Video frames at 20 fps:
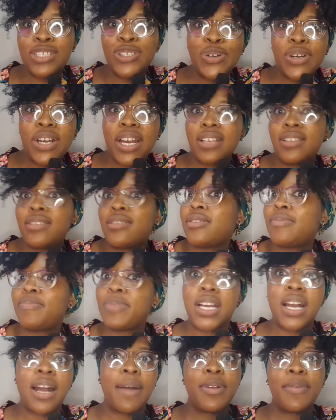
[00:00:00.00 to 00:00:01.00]
you guys should be
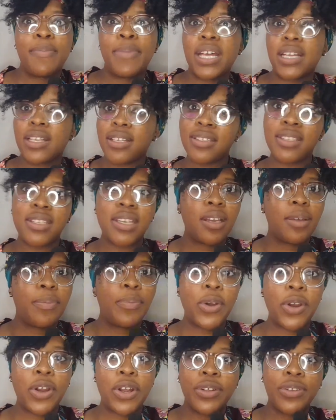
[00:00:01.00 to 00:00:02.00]
coming back and saying,
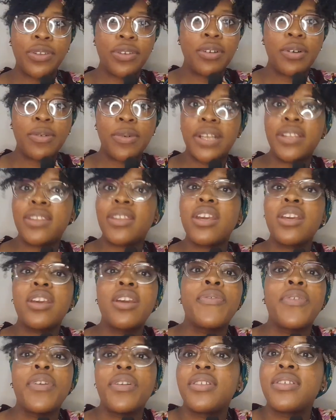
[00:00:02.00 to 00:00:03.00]
Pearl, you know what? Thank you
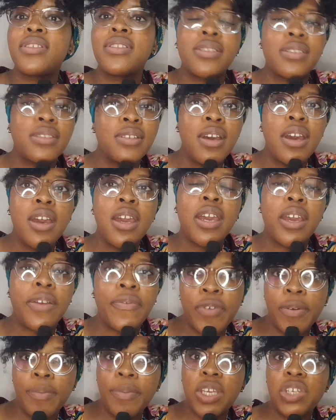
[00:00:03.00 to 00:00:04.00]
for this
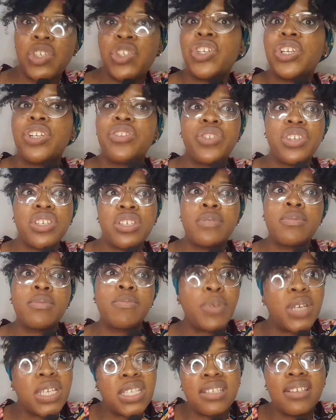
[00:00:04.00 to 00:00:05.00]
information. This
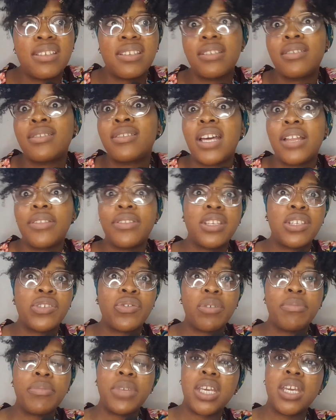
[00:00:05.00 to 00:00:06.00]
business has done this
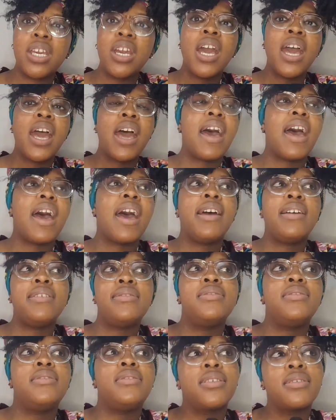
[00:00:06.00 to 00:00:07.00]
for me.
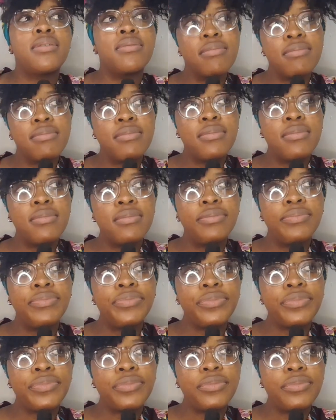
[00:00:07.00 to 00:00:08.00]
And
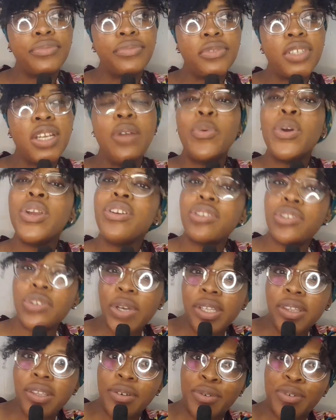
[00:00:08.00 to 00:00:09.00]
when you
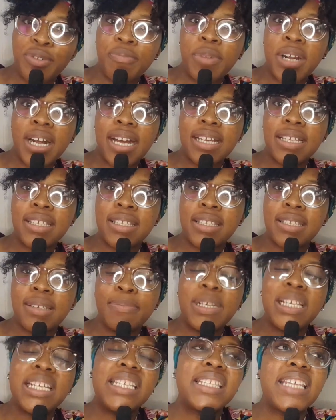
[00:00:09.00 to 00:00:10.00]
join the group, guys,
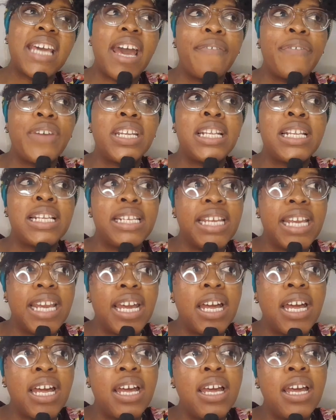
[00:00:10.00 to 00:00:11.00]
please have a
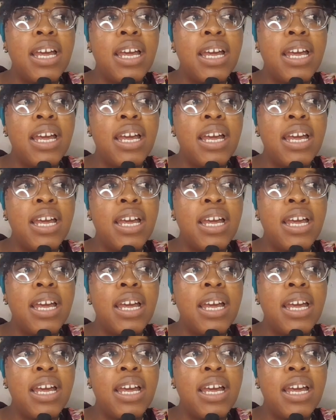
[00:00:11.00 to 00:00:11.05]
clear